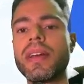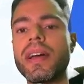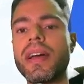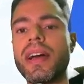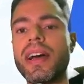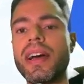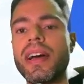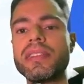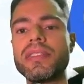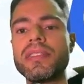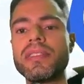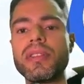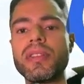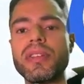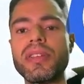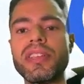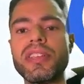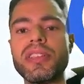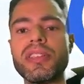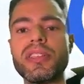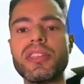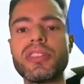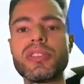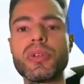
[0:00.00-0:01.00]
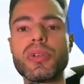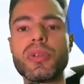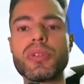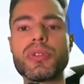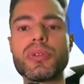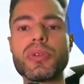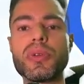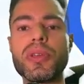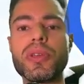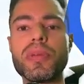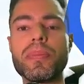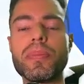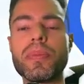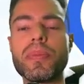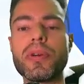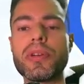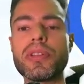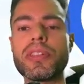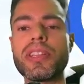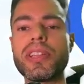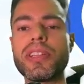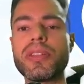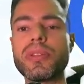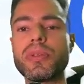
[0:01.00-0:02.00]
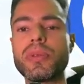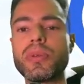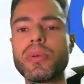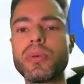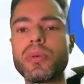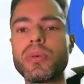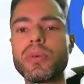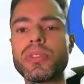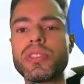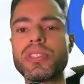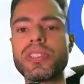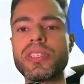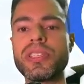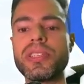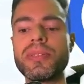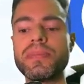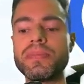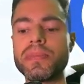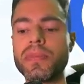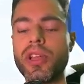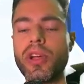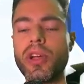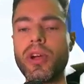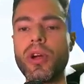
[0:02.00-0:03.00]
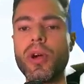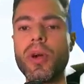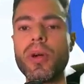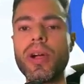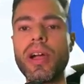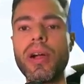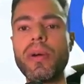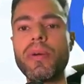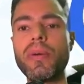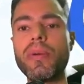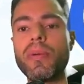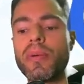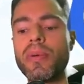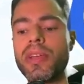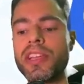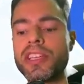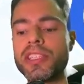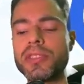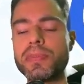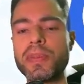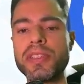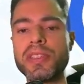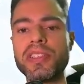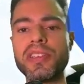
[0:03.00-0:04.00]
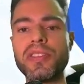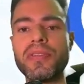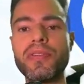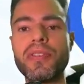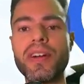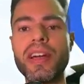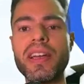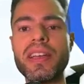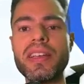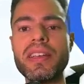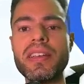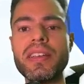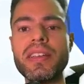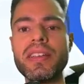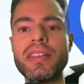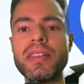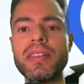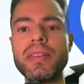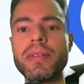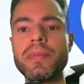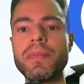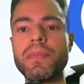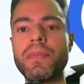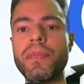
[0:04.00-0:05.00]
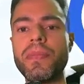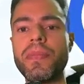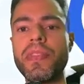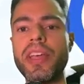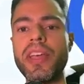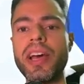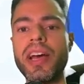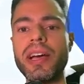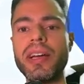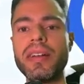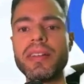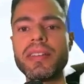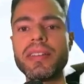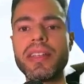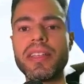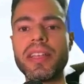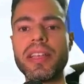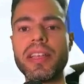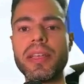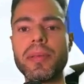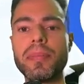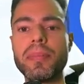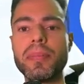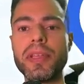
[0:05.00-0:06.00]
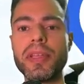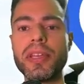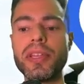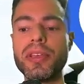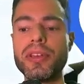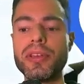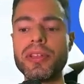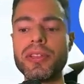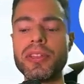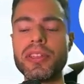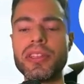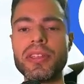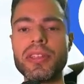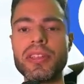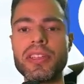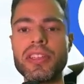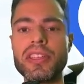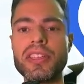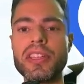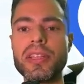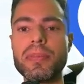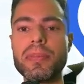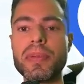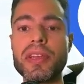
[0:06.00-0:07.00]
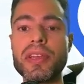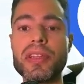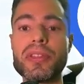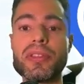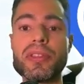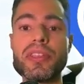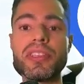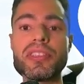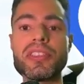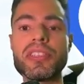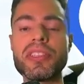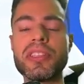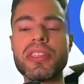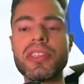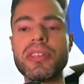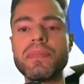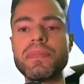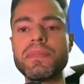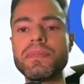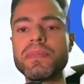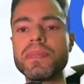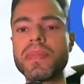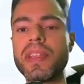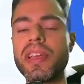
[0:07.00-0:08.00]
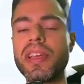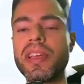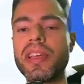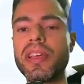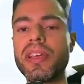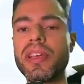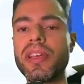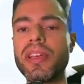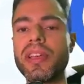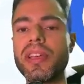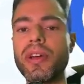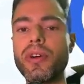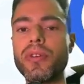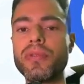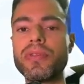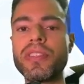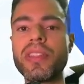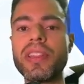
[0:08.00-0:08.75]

And it is also important to see how can we specify the periodicity of